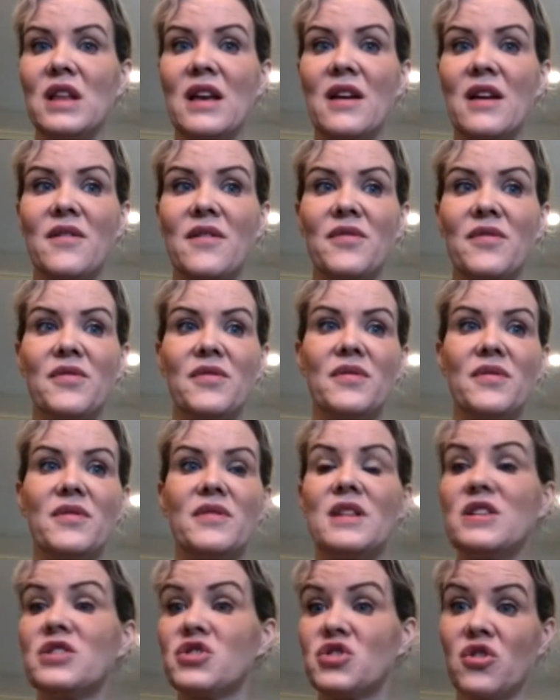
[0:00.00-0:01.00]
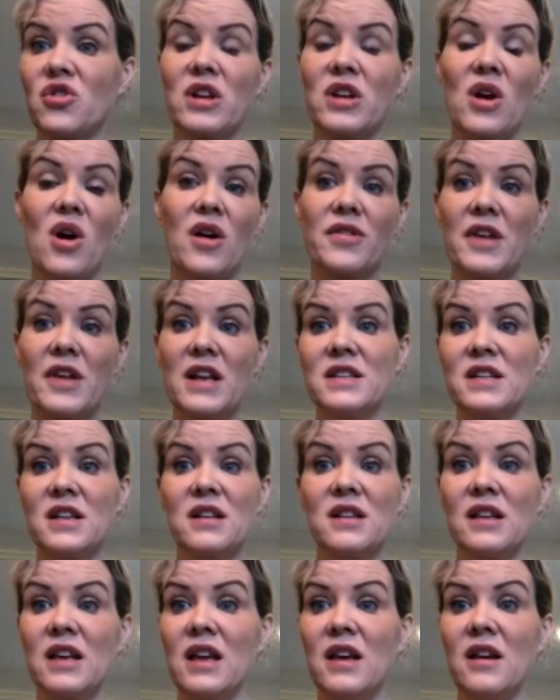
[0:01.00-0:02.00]
live this journey
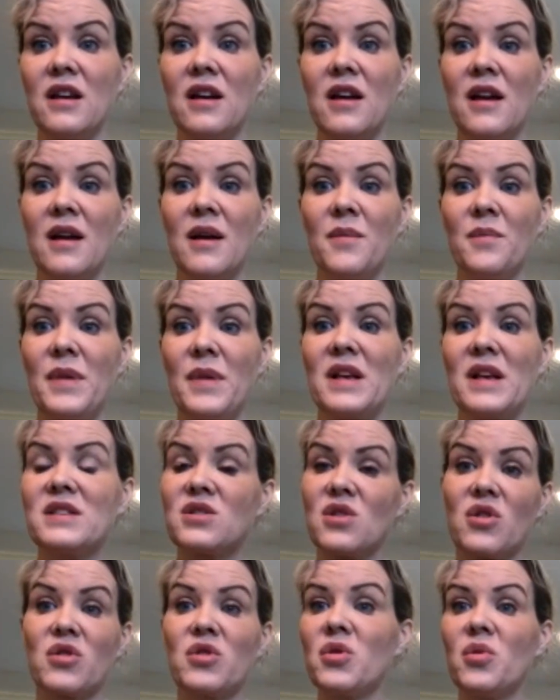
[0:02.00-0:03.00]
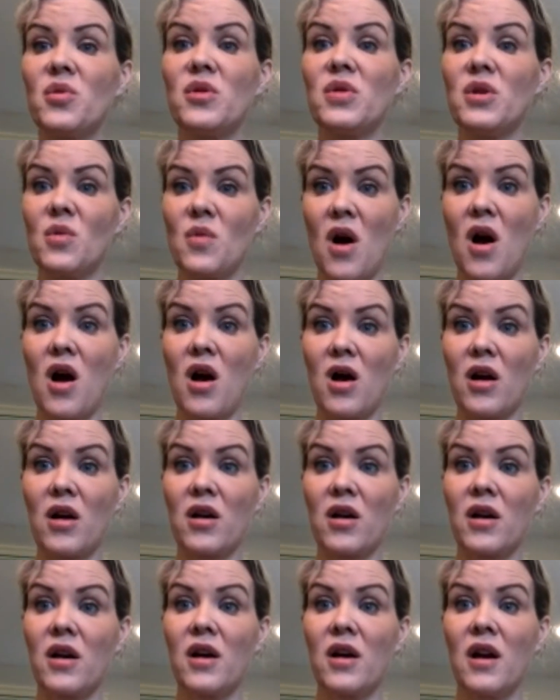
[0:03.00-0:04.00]
authentically based on who you
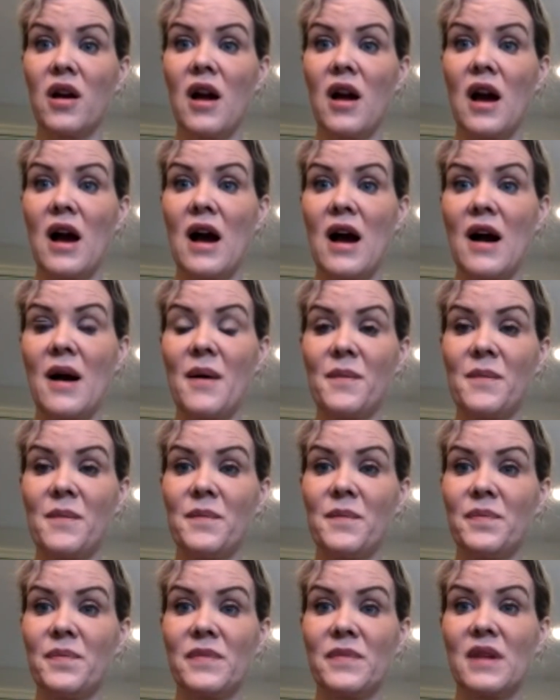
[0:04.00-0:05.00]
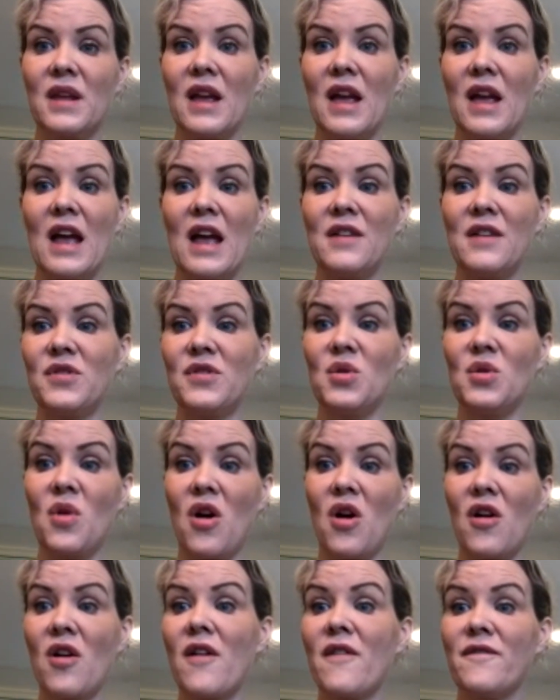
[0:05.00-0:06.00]
are. And if
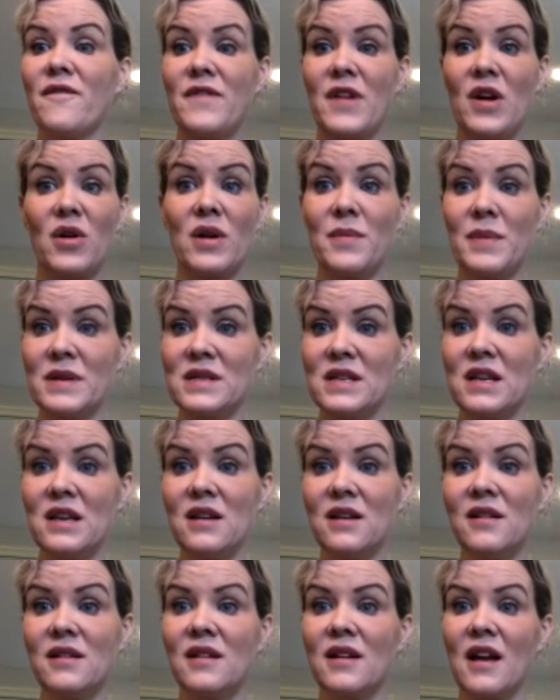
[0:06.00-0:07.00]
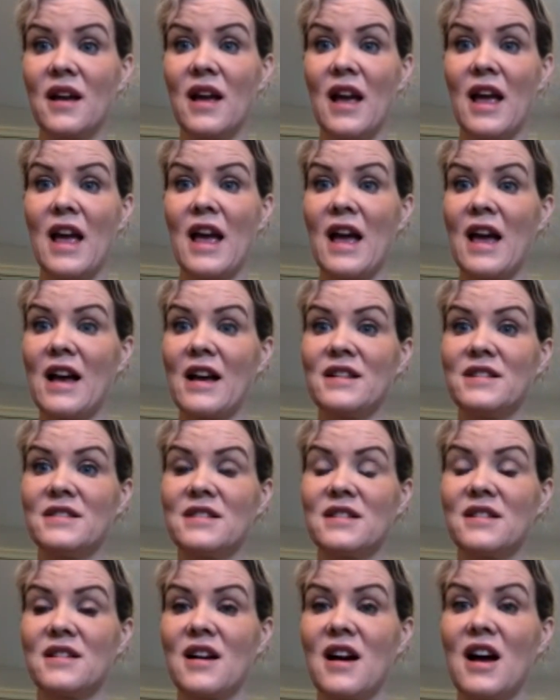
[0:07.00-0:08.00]
you are very busy
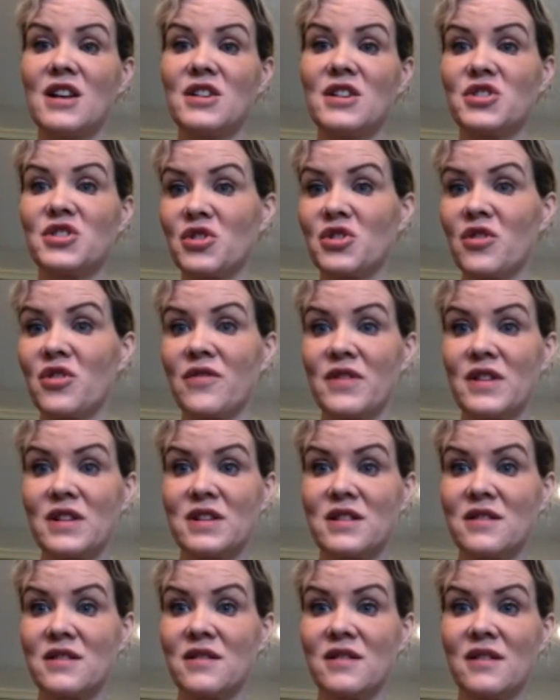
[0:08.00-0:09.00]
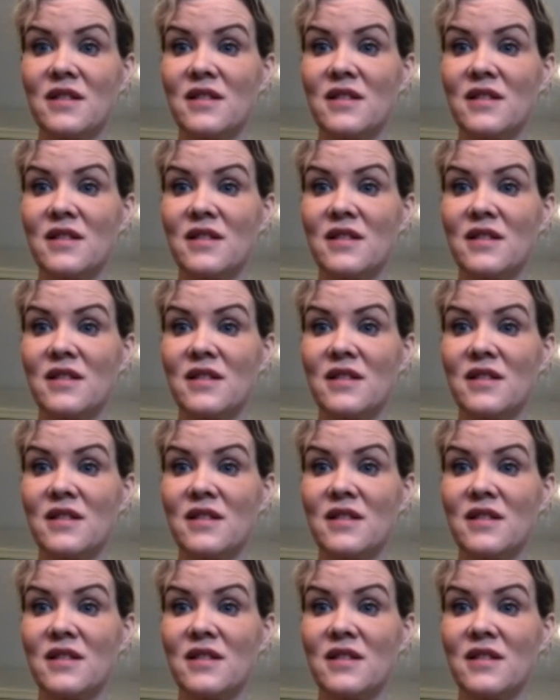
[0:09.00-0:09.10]
and unsure of